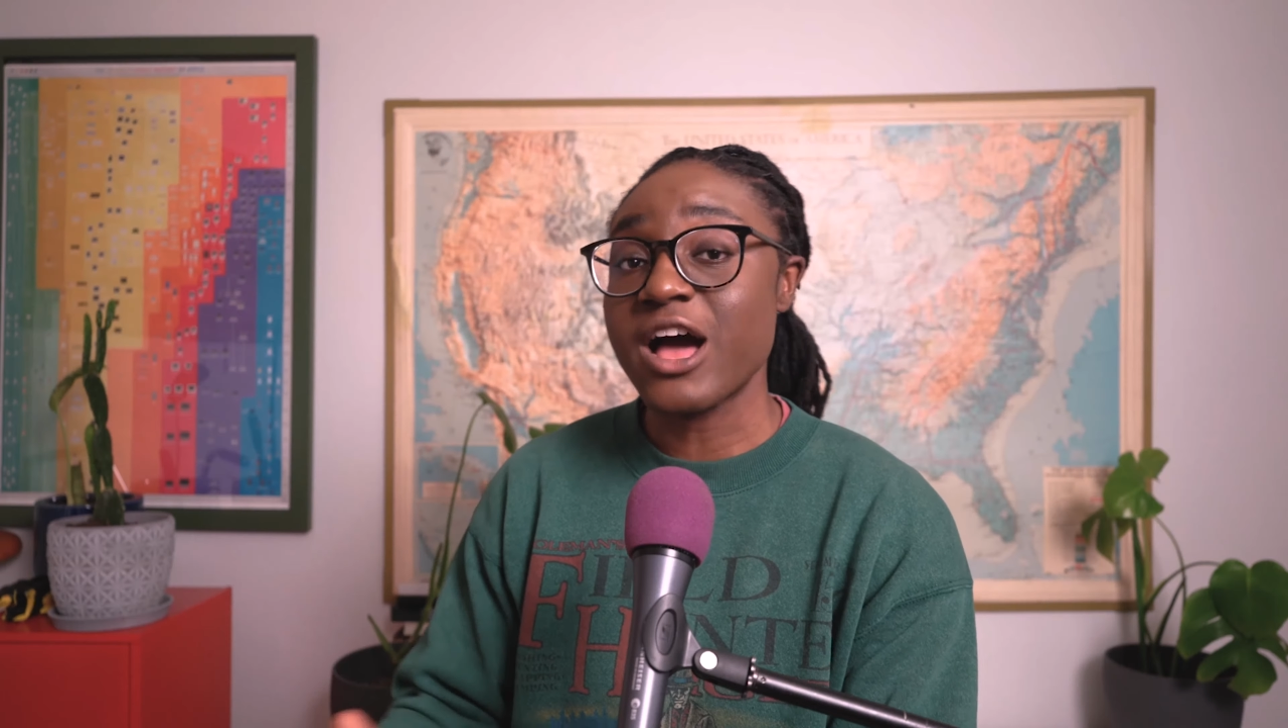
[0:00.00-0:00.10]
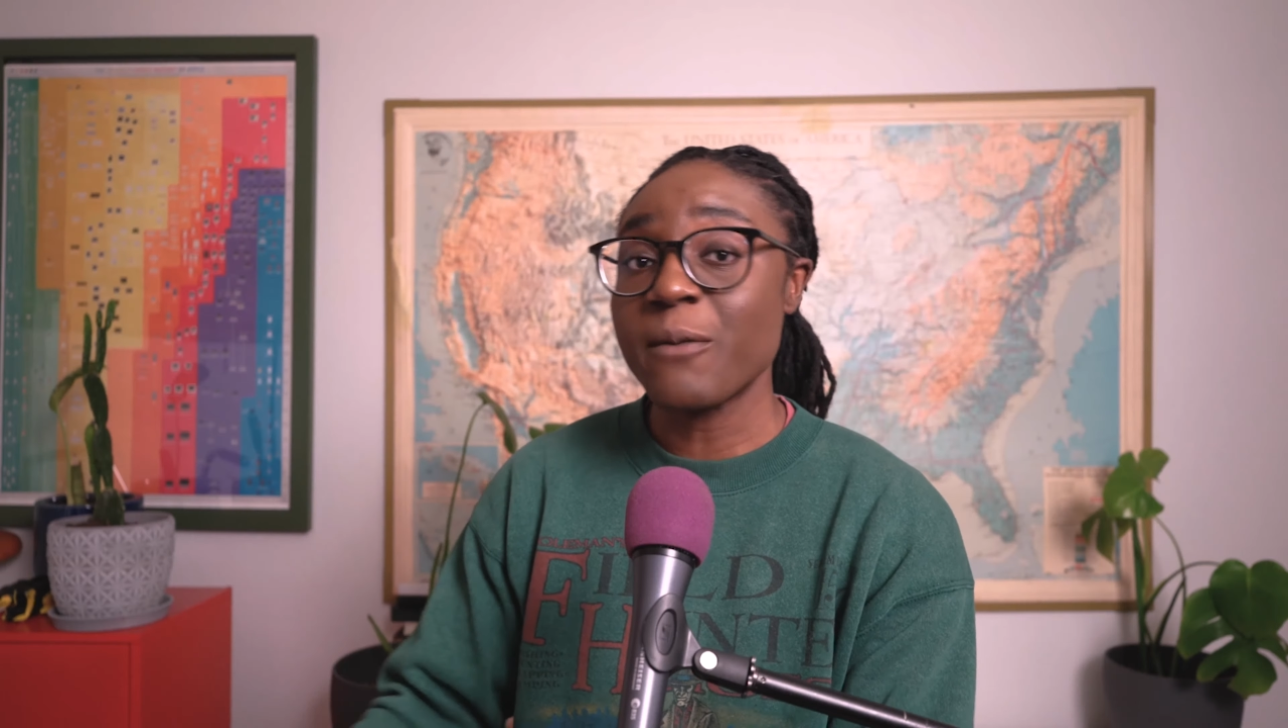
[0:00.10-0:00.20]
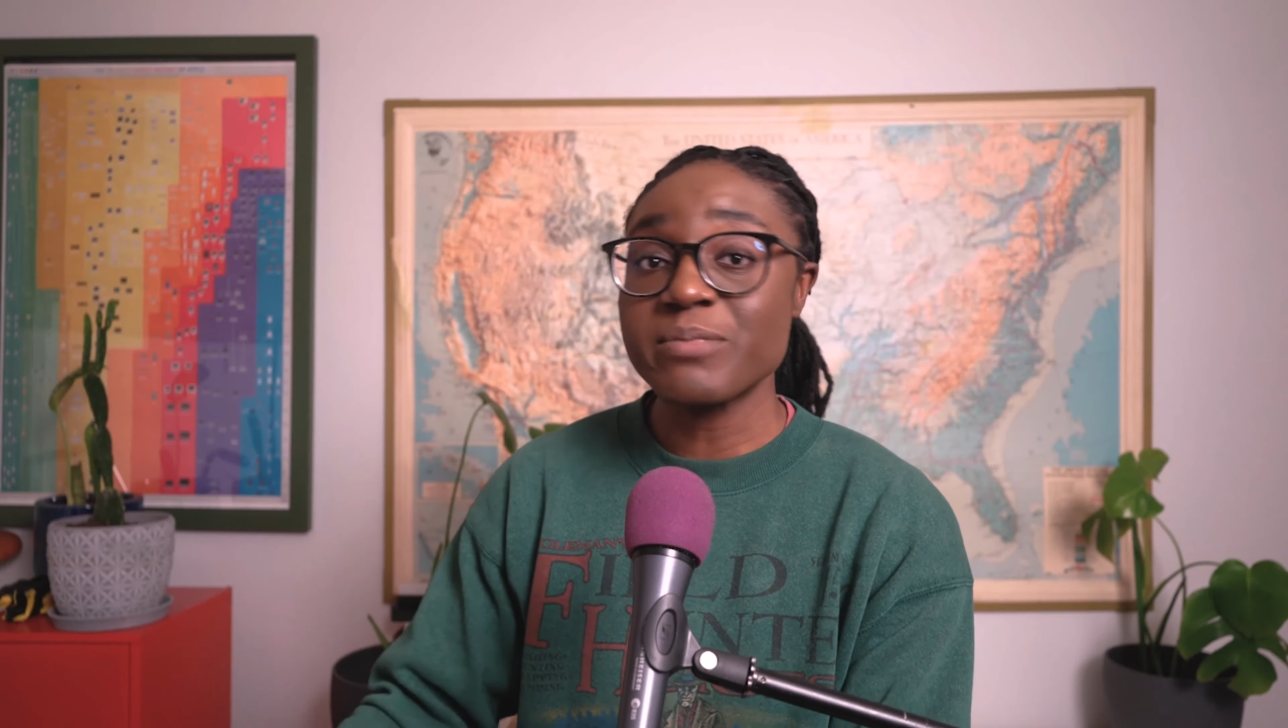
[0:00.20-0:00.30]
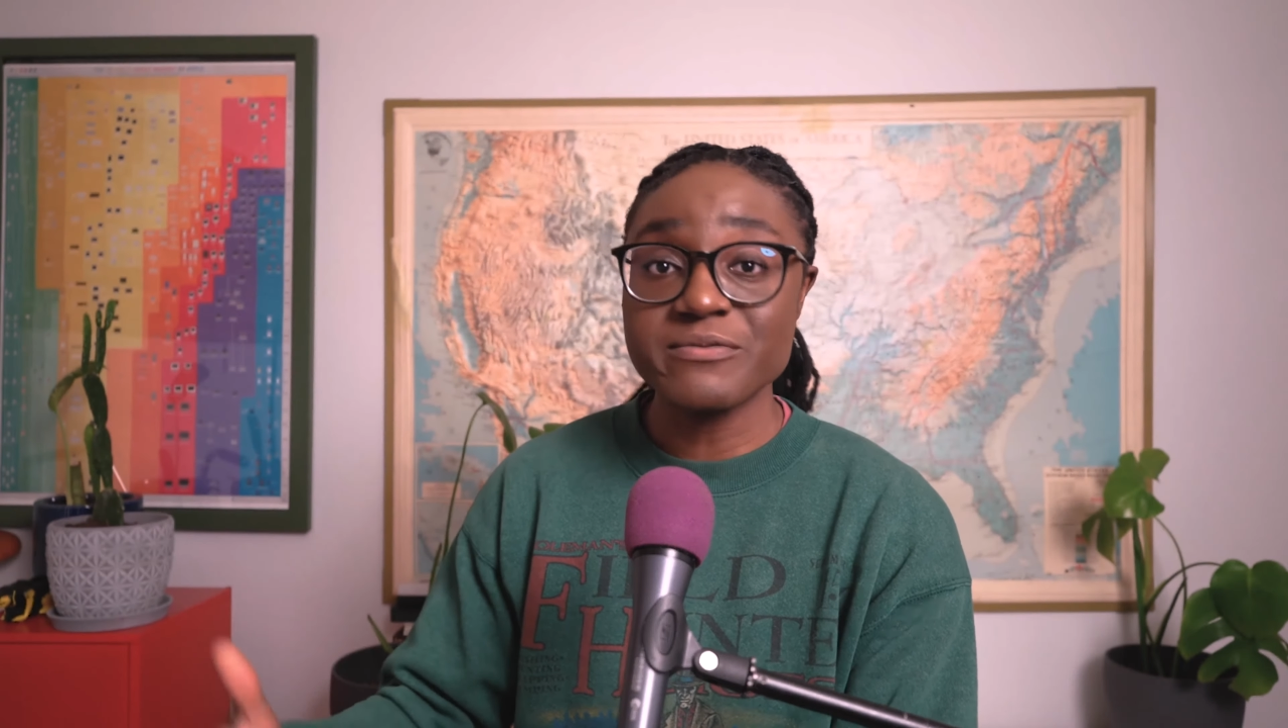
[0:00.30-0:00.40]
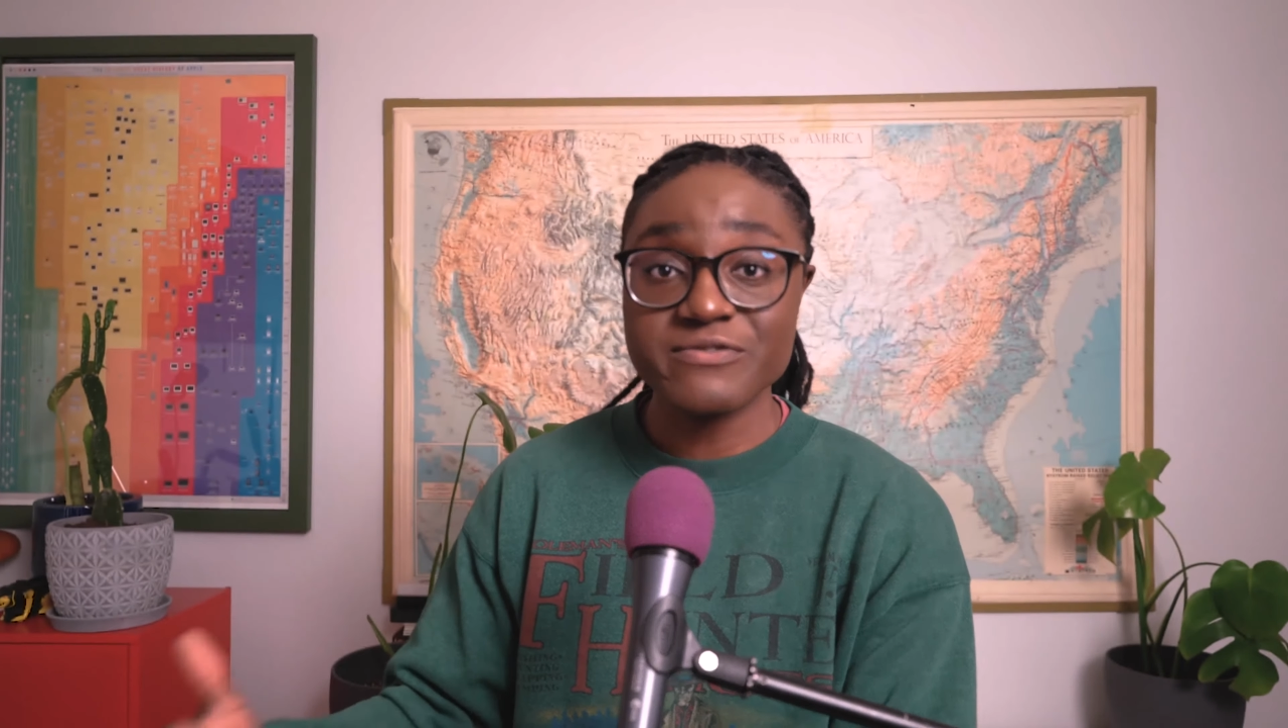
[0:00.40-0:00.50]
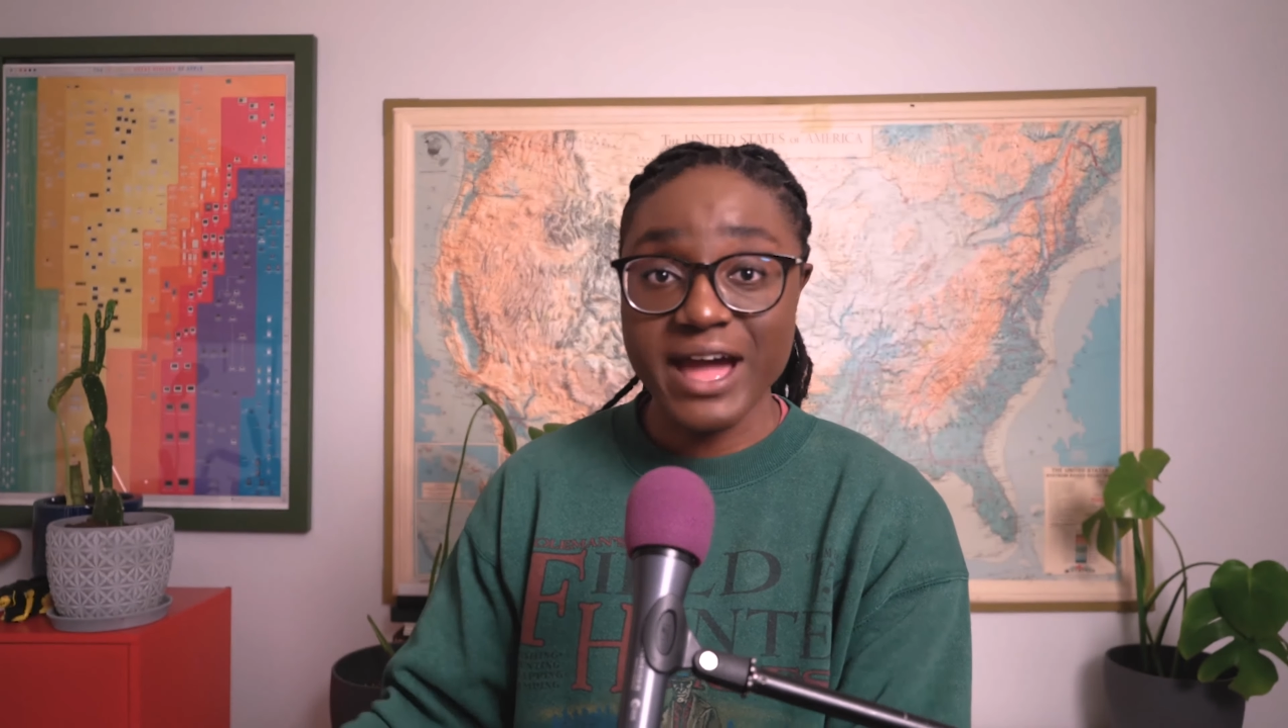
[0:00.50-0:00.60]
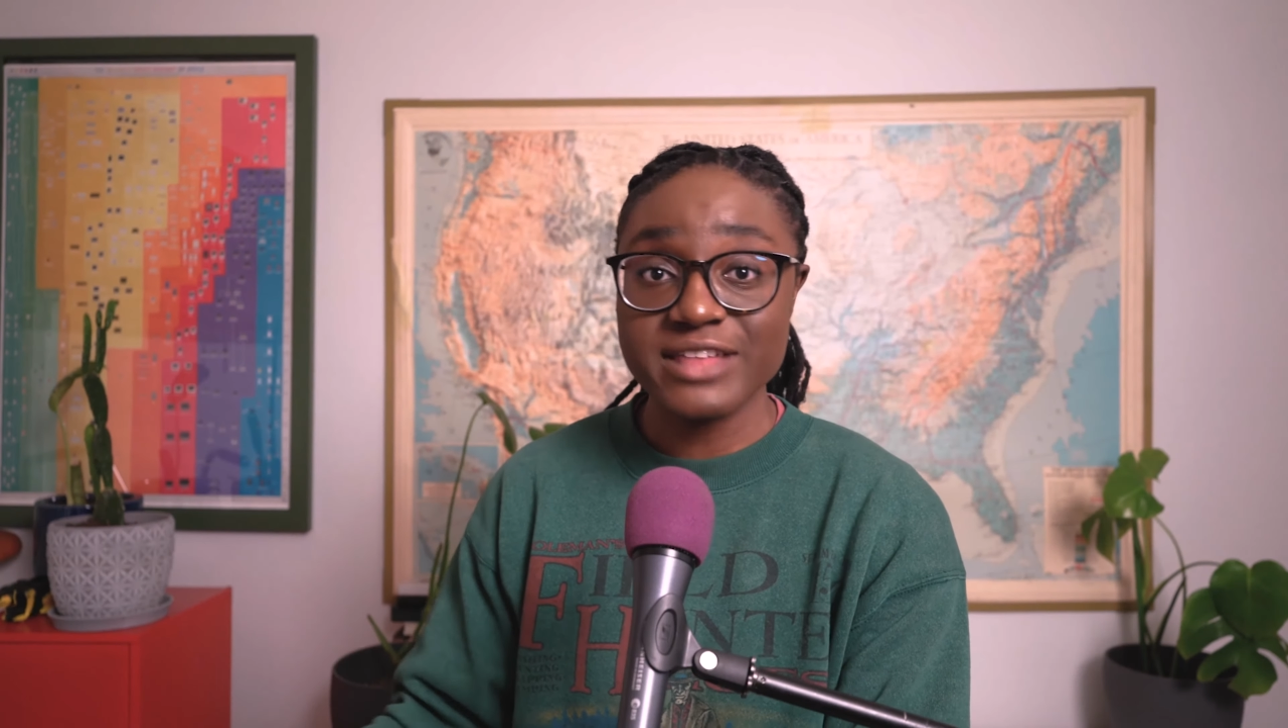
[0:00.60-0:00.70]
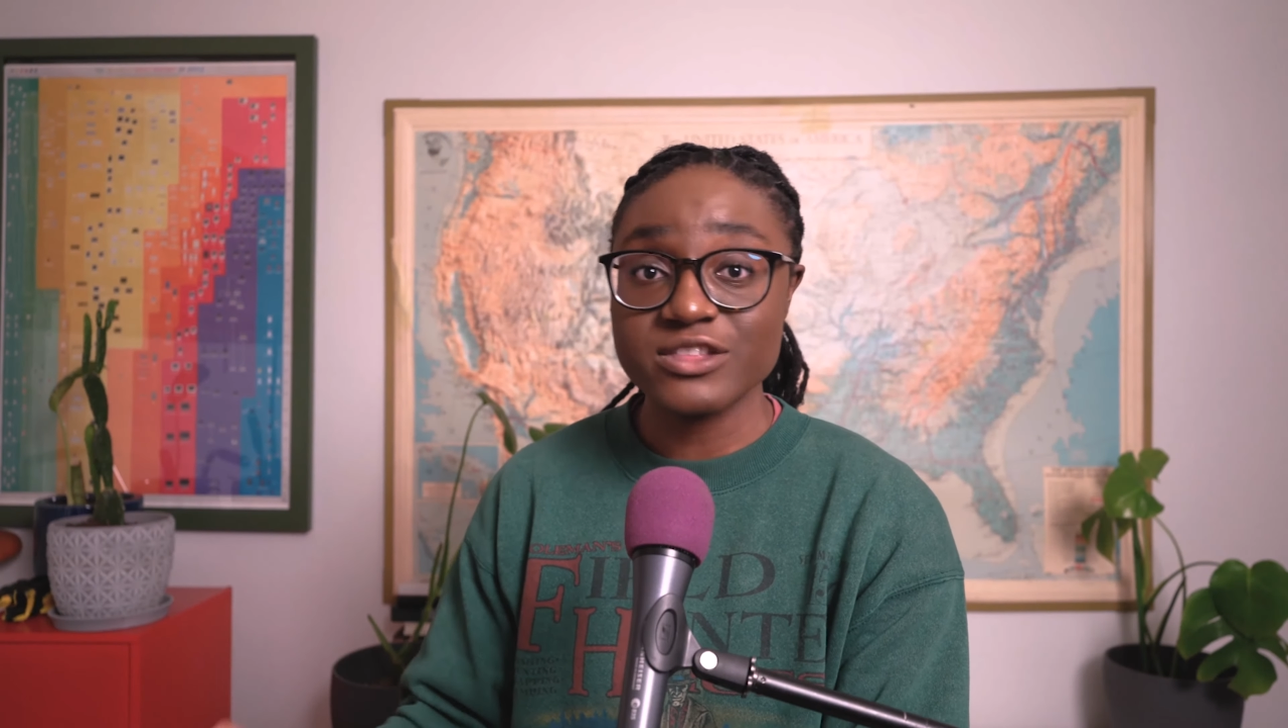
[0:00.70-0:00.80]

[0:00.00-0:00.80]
help them find